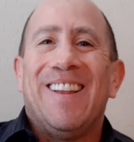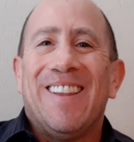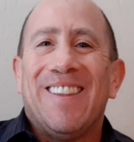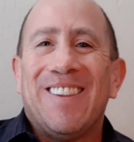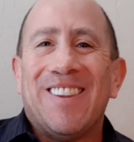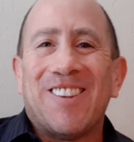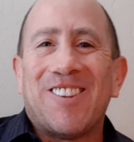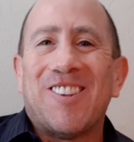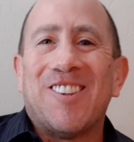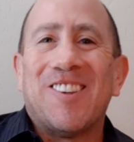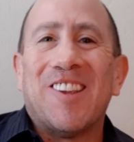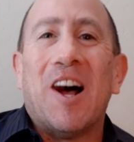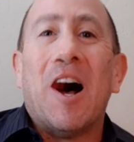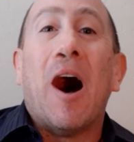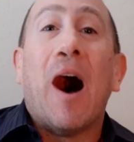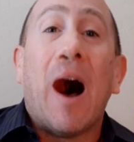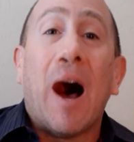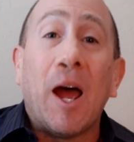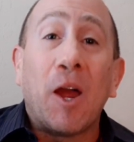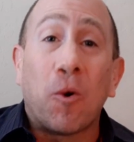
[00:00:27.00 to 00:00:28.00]
This is a
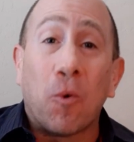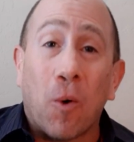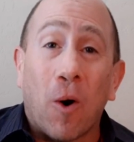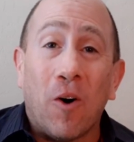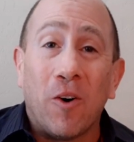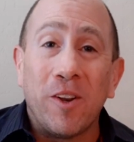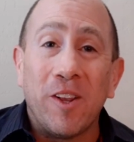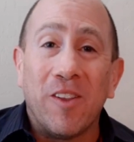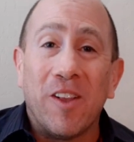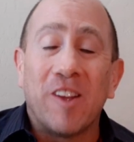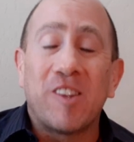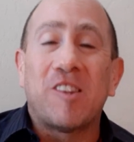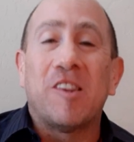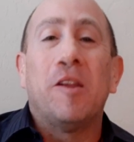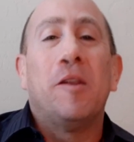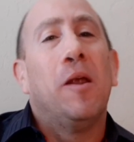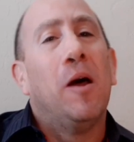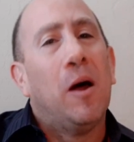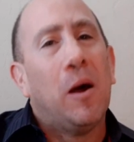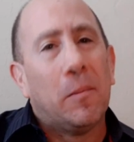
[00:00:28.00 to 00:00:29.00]
high quality
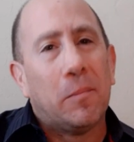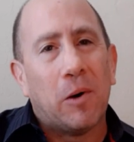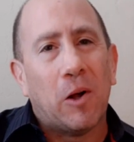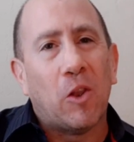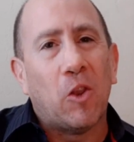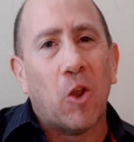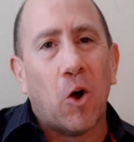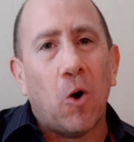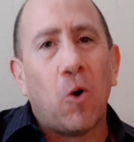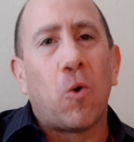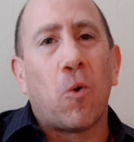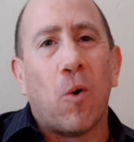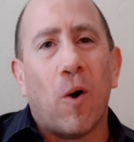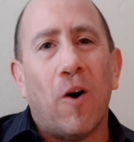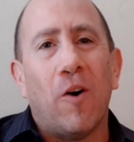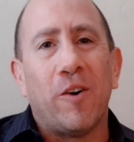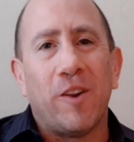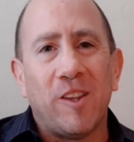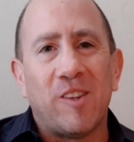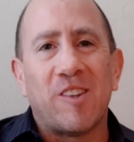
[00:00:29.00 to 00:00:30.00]
lesson, but low
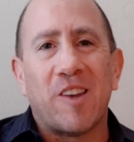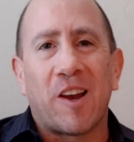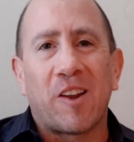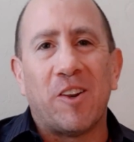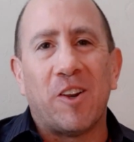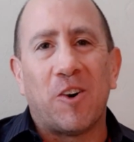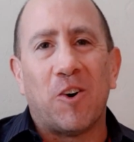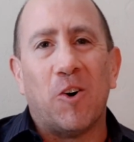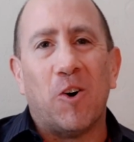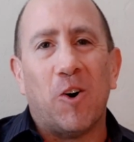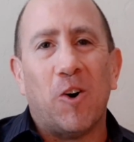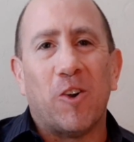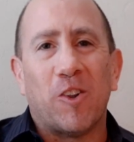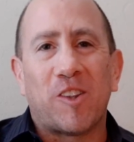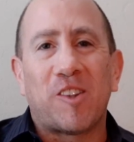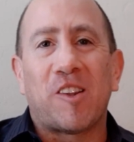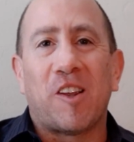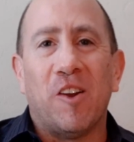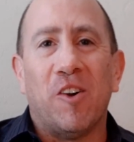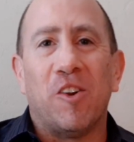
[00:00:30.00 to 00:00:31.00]
quality technical
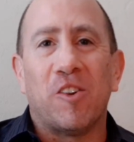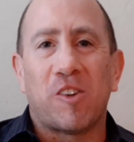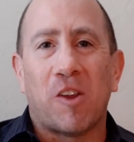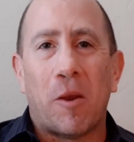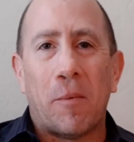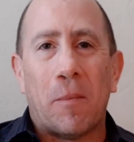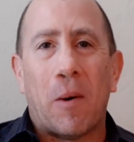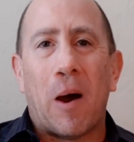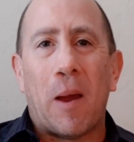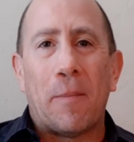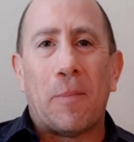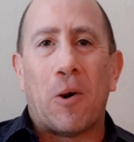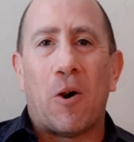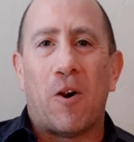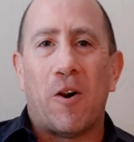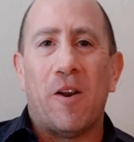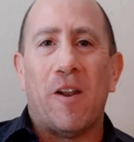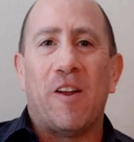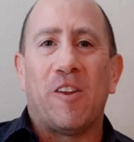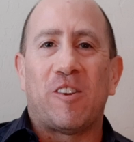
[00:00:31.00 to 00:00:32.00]
skills on my
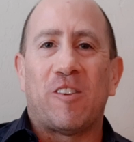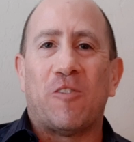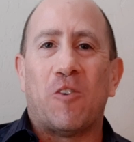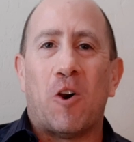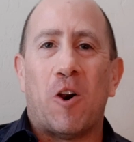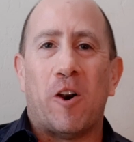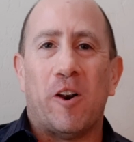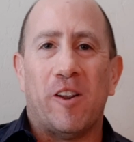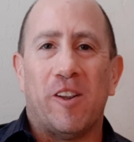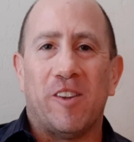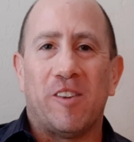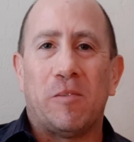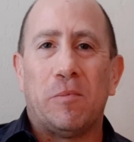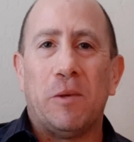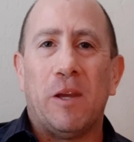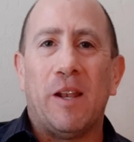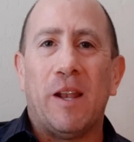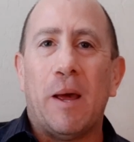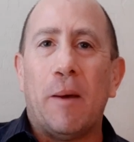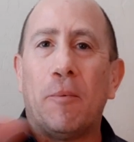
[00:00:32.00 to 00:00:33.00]
part as far as
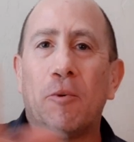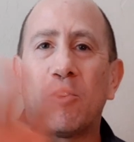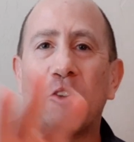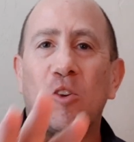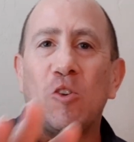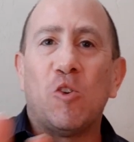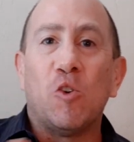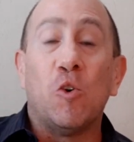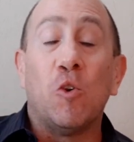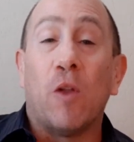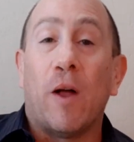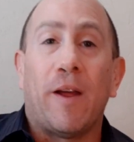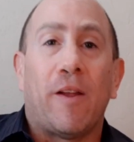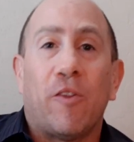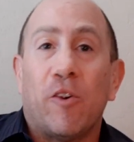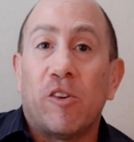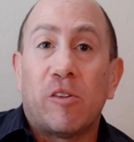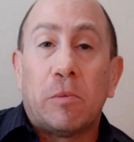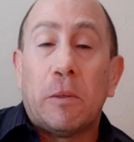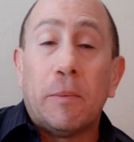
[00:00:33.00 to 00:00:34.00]
being able to do, like,
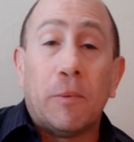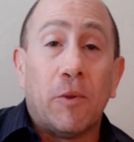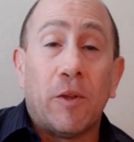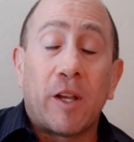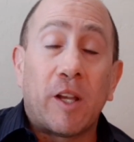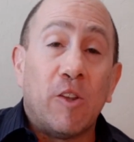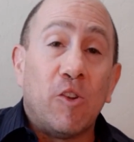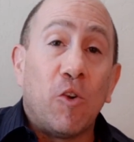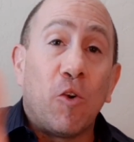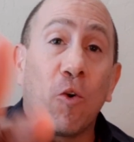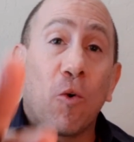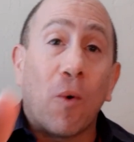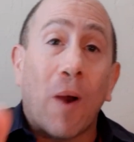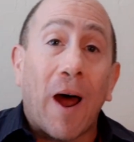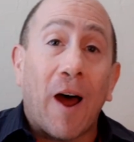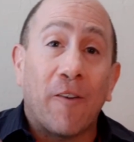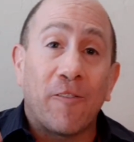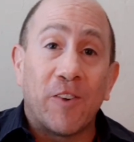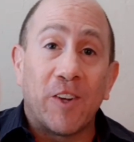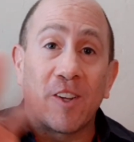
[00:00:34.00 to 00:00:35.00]
there's people that can do
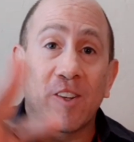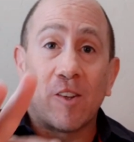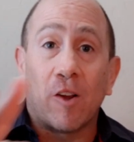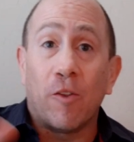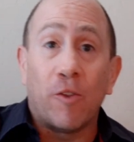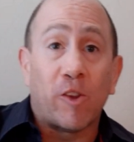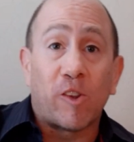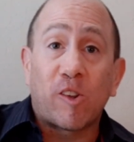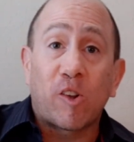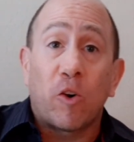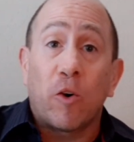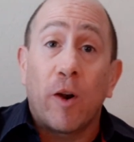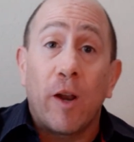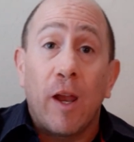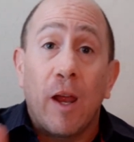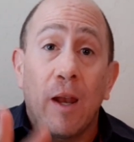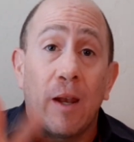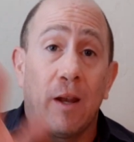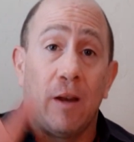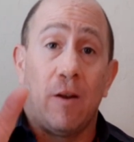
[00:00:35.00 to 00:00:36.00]
graphics on the
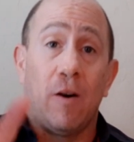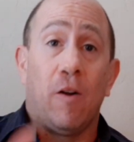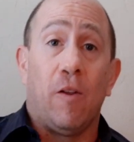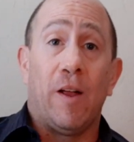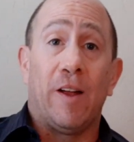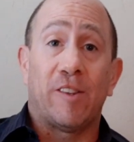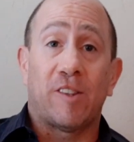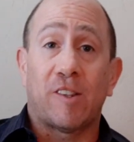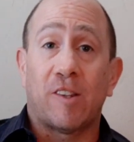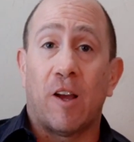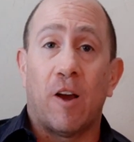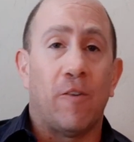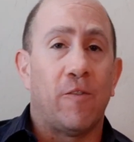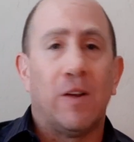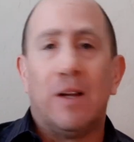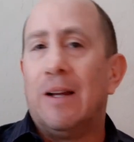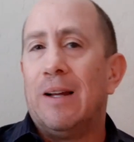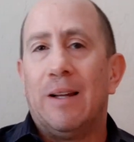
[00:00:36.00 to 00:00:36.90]
screen and all that stuff.